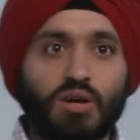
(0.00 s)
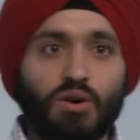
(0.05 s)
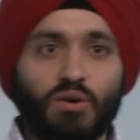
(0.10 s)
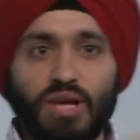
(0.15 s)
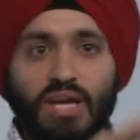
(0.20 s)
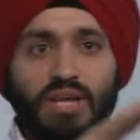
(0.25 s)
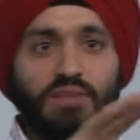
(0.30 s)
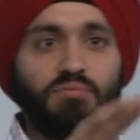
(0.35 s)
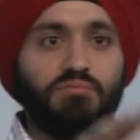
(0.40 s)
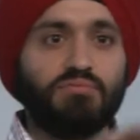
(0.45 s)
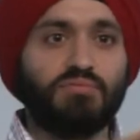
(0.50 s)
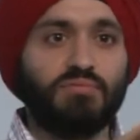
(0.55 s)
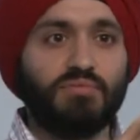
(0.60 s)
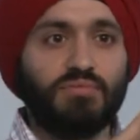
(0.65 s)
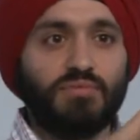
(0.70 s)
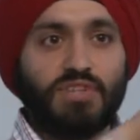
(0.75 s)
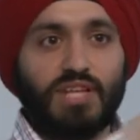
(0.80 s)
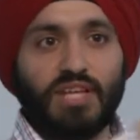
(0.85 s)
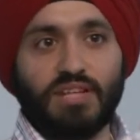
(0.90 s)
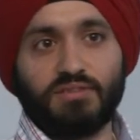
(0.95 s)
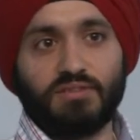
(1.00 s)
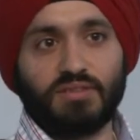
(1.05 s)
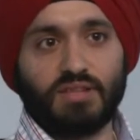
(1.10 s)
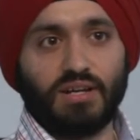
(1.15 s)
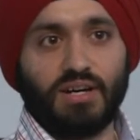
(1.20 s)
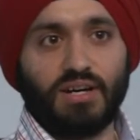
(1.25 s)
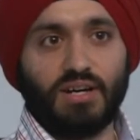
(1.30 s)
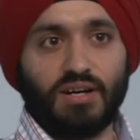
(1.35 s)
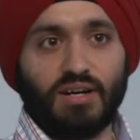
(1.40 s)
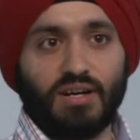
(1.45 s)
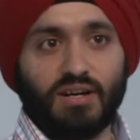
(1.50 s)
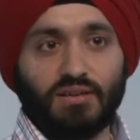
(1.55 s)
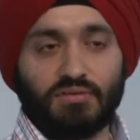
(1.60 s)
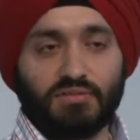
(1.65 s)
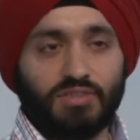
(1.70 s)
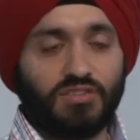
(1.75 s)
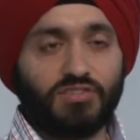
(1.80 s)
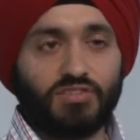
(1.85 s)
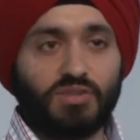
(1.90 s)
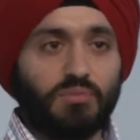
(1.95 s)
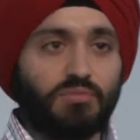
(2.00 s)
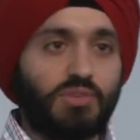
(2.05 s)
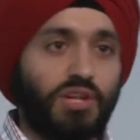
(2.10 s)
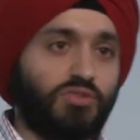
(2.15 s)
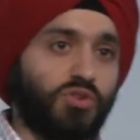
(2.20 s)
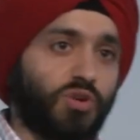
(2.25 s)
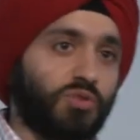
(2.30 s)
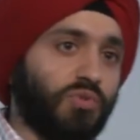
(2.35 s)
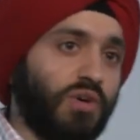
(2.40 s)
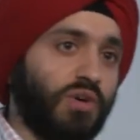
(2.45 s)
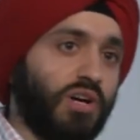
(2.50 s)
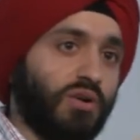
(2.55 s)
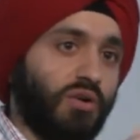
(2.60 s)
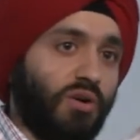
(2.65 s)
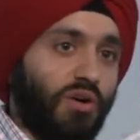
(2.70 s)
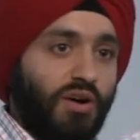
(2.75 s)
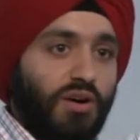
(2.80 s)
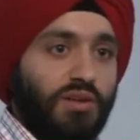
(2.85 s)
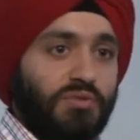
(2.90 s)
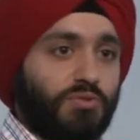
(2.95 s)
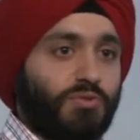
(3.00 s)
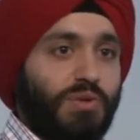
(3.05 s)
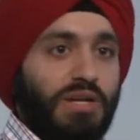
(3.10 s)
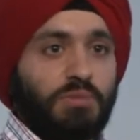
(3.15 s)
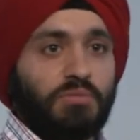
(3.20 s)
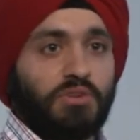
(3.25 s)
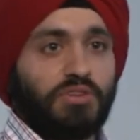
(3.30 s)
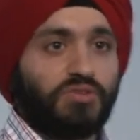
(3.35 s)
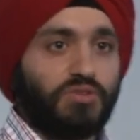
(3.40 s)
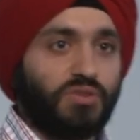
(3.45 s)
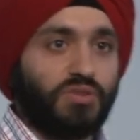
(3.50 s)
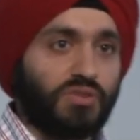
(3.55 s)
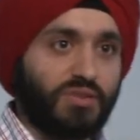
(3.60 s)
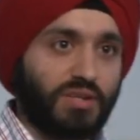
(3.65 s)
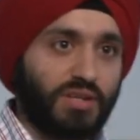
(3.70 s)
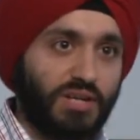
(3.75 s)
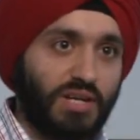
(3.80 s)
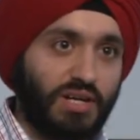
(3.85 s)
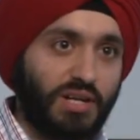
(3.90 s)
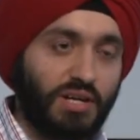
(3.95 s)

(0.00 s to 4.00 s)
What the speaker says: okay, this system does not work on 20% of the